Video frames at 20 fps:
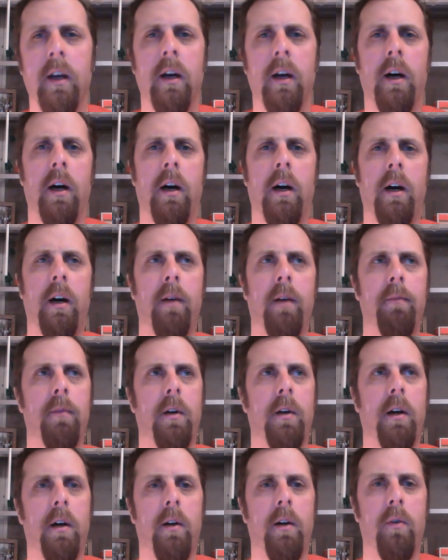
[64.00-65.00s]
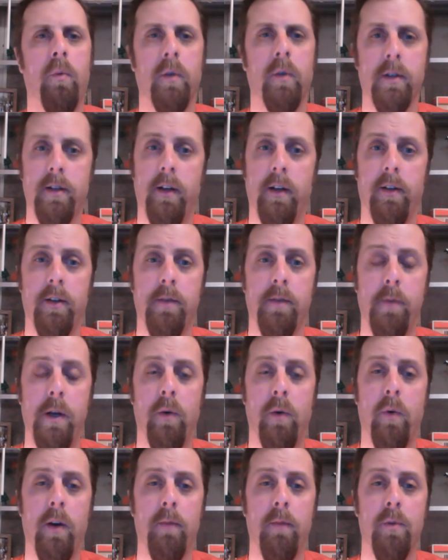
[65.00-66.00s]
We're selling the Speed
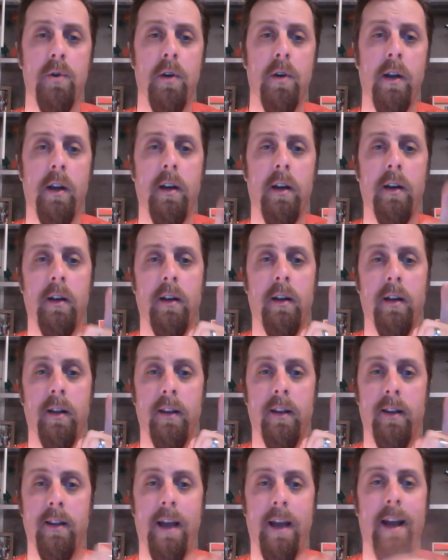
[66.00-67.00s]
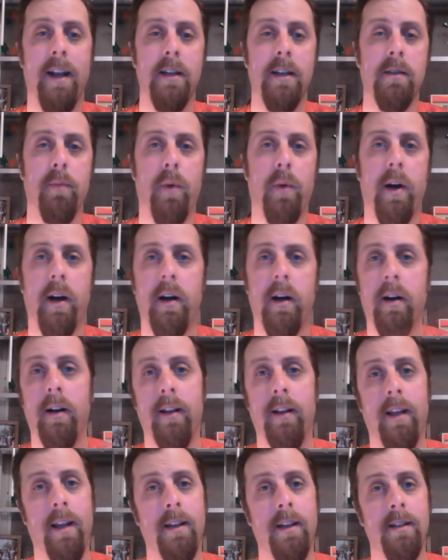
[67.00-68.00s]
Queen machine. That has a buyer.
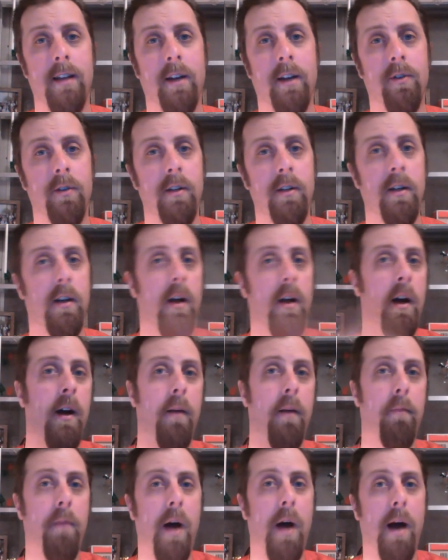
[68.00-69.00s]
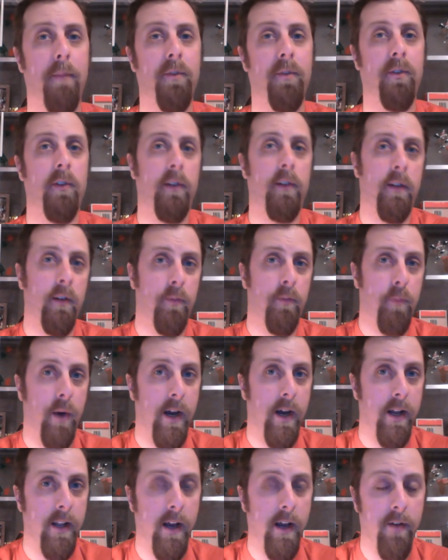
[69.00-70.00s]
That is actually Pops is
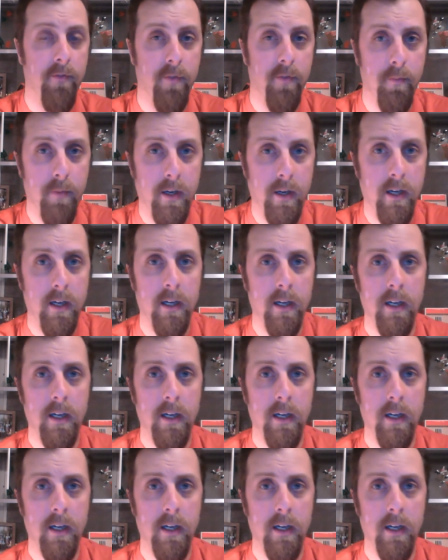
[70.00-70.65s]
buying that from me.